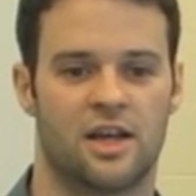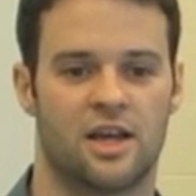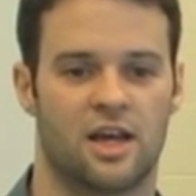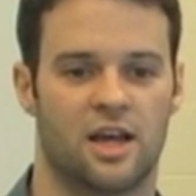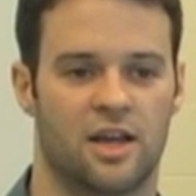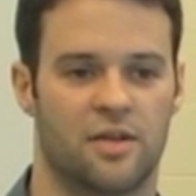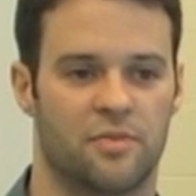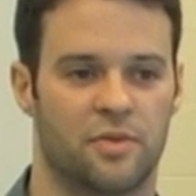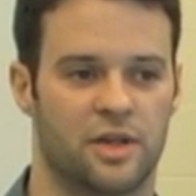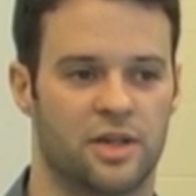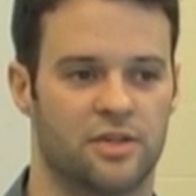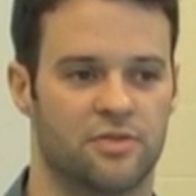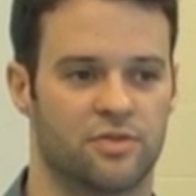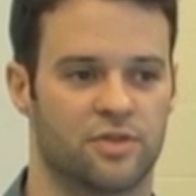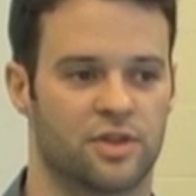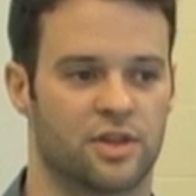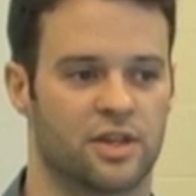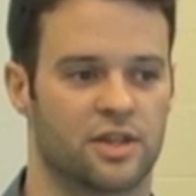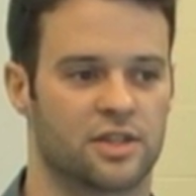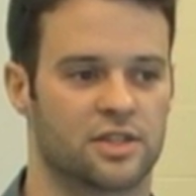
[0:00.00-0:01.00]
and many
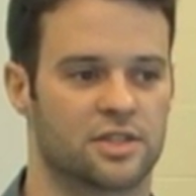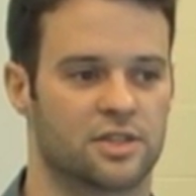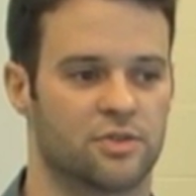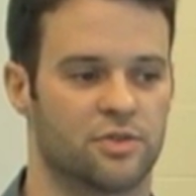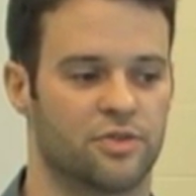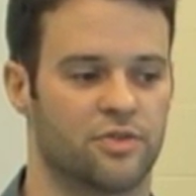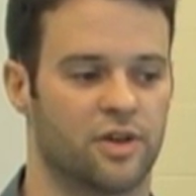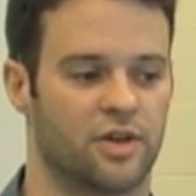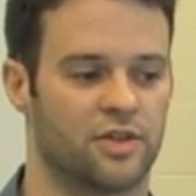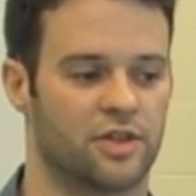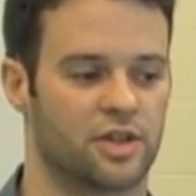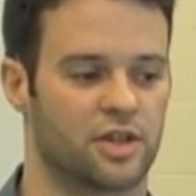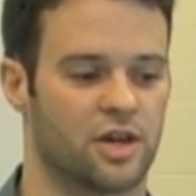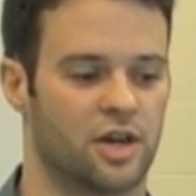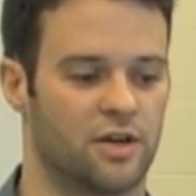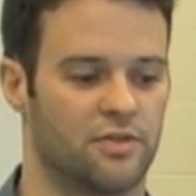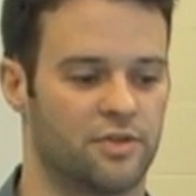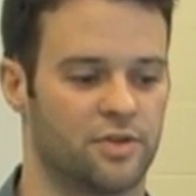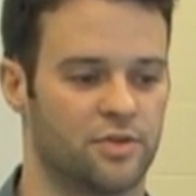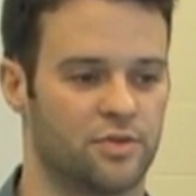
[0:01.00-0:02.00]
different things, and we found that
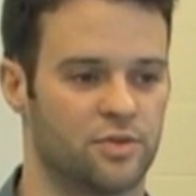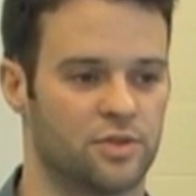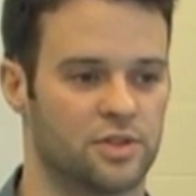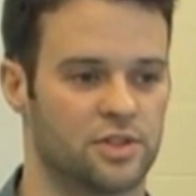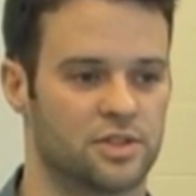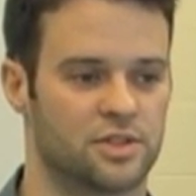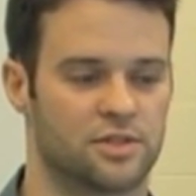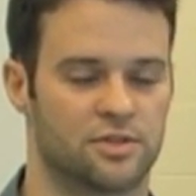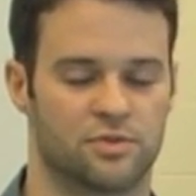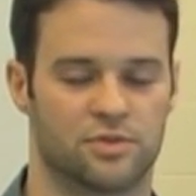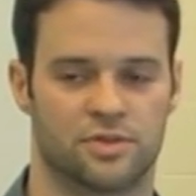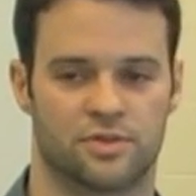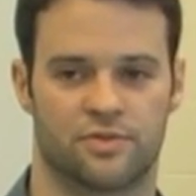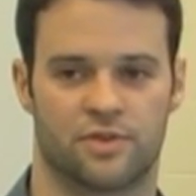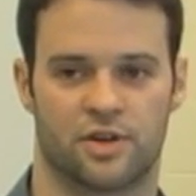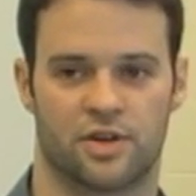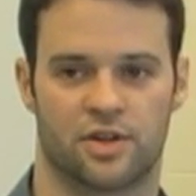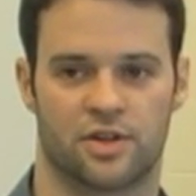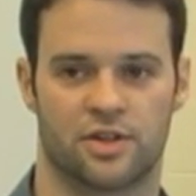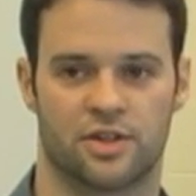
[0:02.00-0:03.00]
coffee was, was a
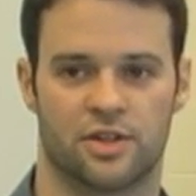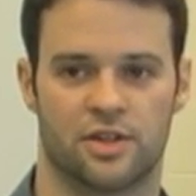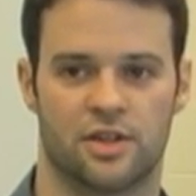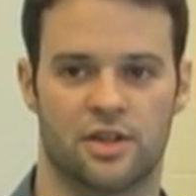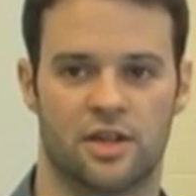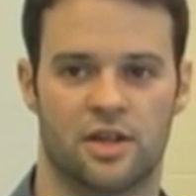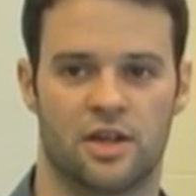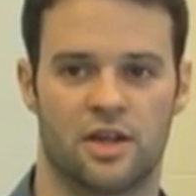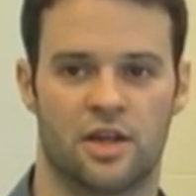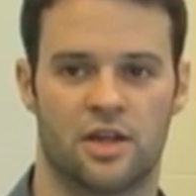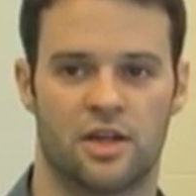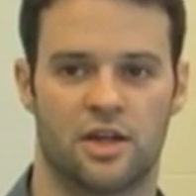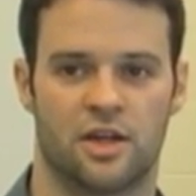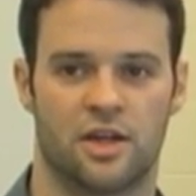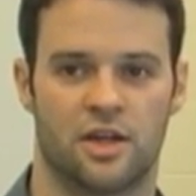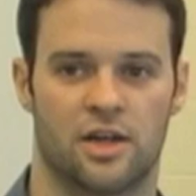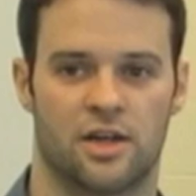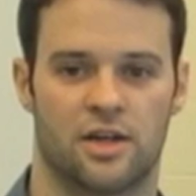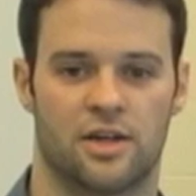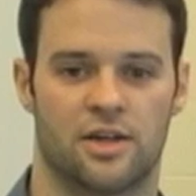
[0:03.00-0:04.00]
very good
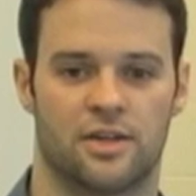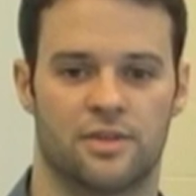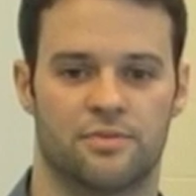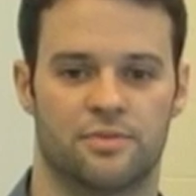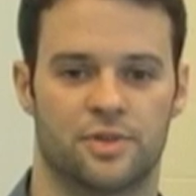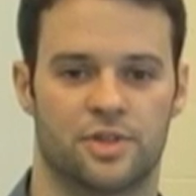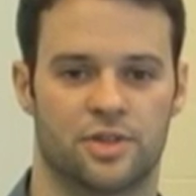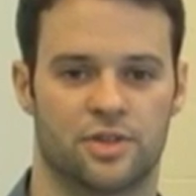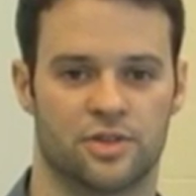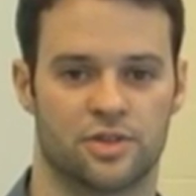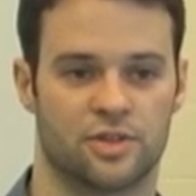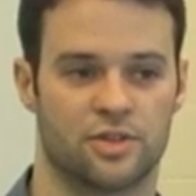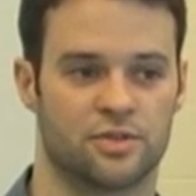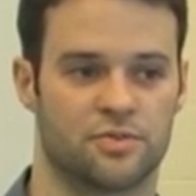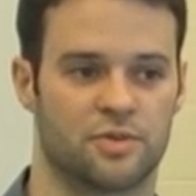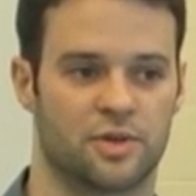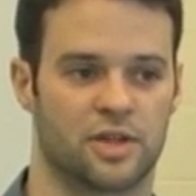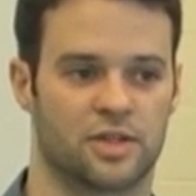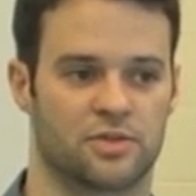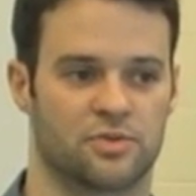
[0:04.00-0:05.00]
uh, material to use
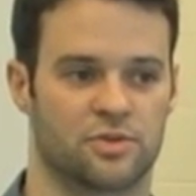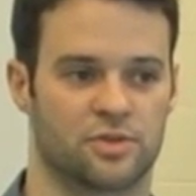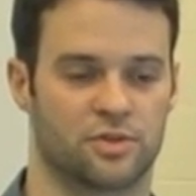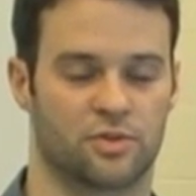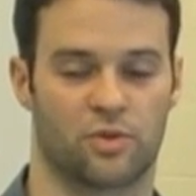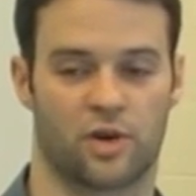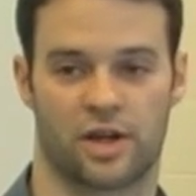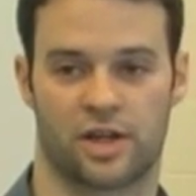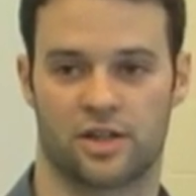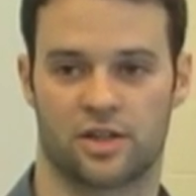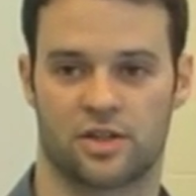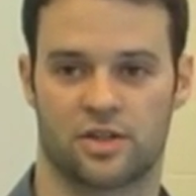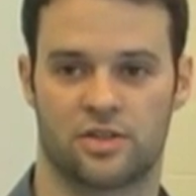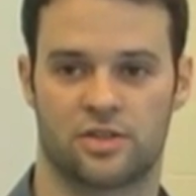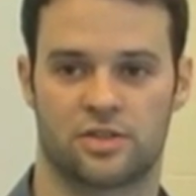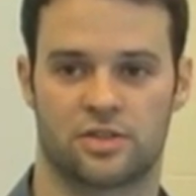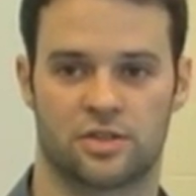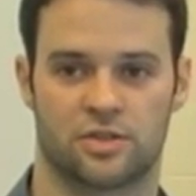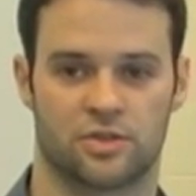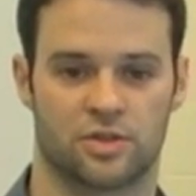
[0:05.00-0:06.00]
because it was irregular,
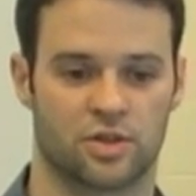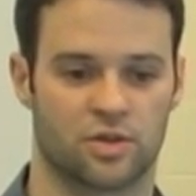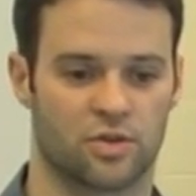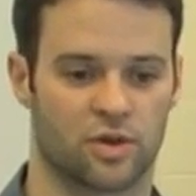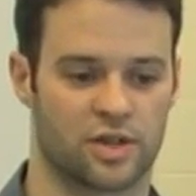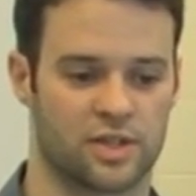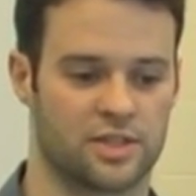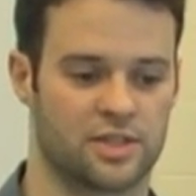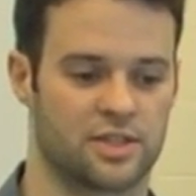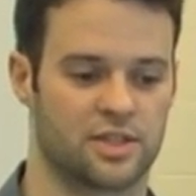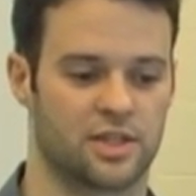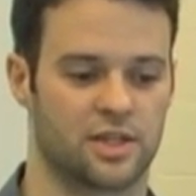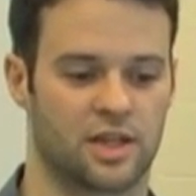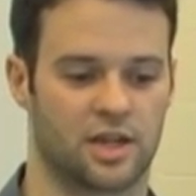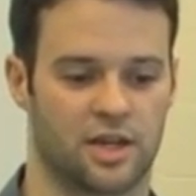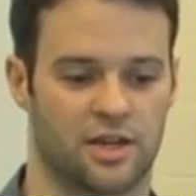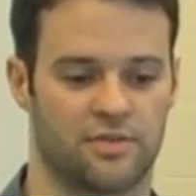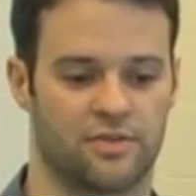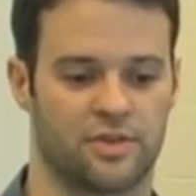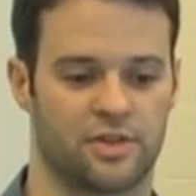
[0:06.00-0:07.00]
so the grains did
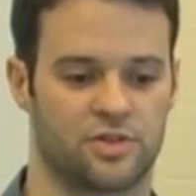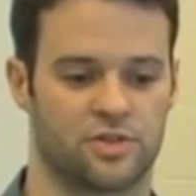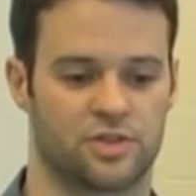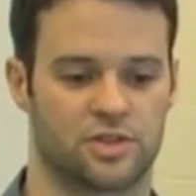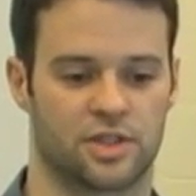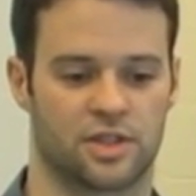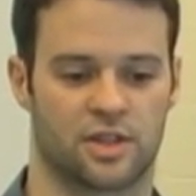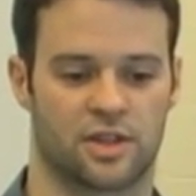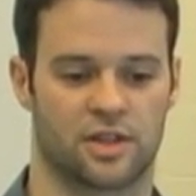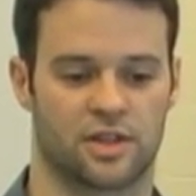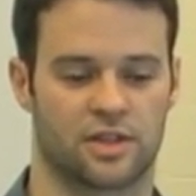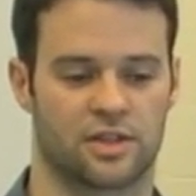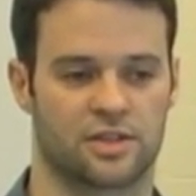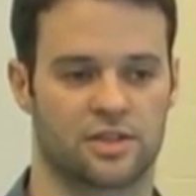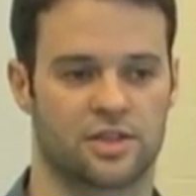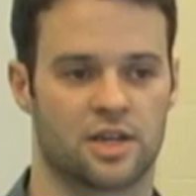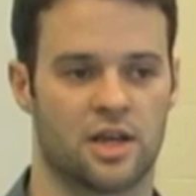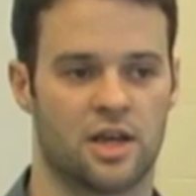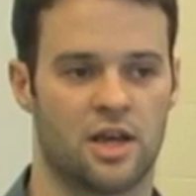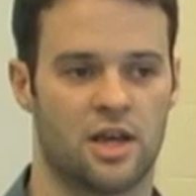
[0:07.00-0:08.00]
kind of interesting things
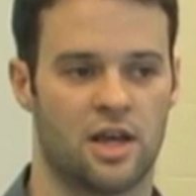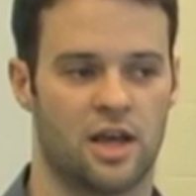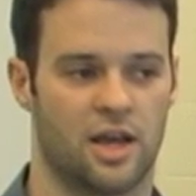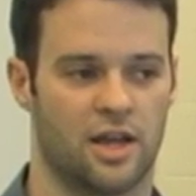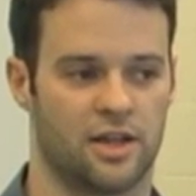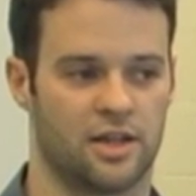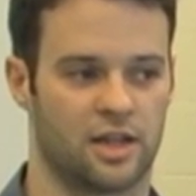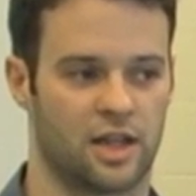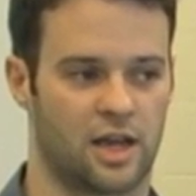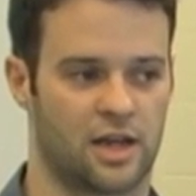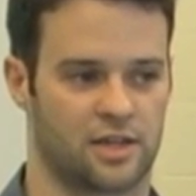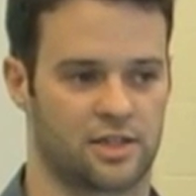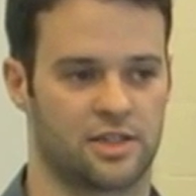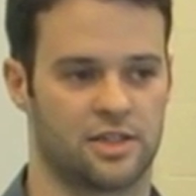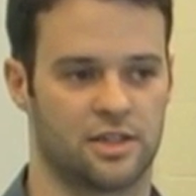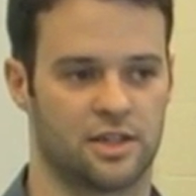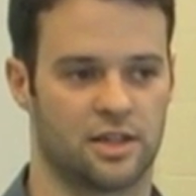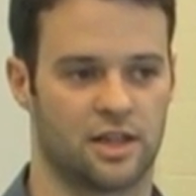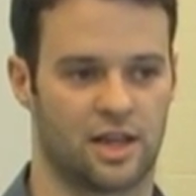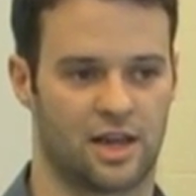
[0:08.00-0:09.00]
and locked,
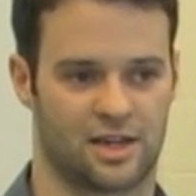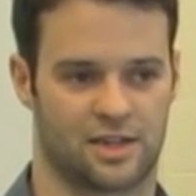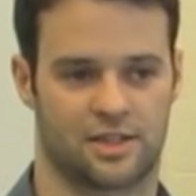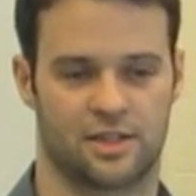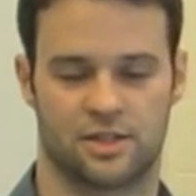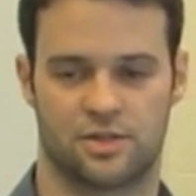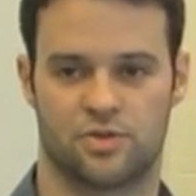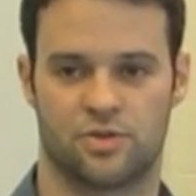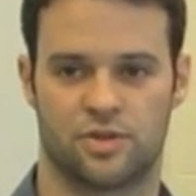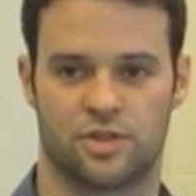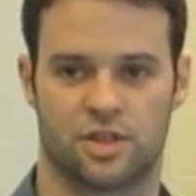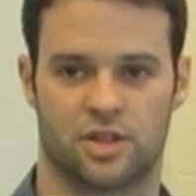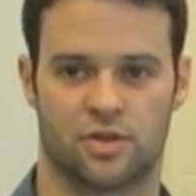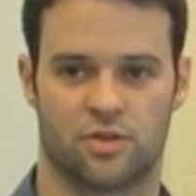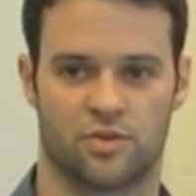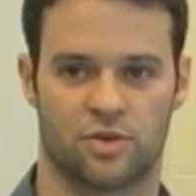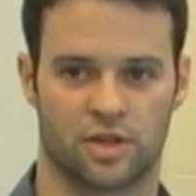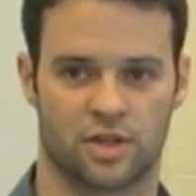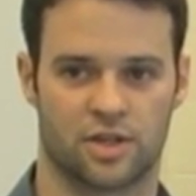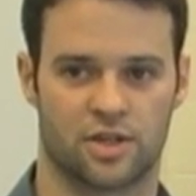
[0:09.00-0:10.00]
in, locked into each other
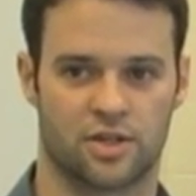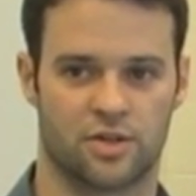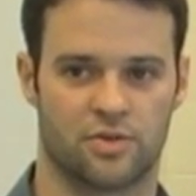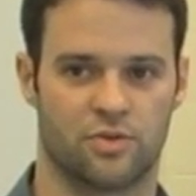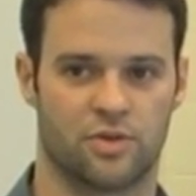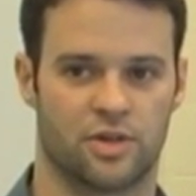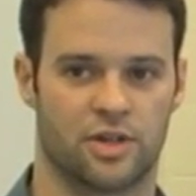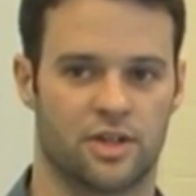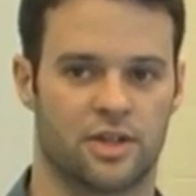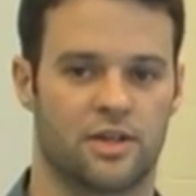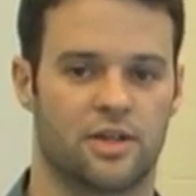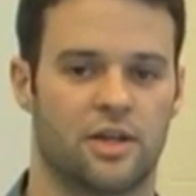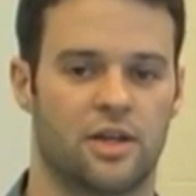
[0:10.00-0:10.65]
really good when it,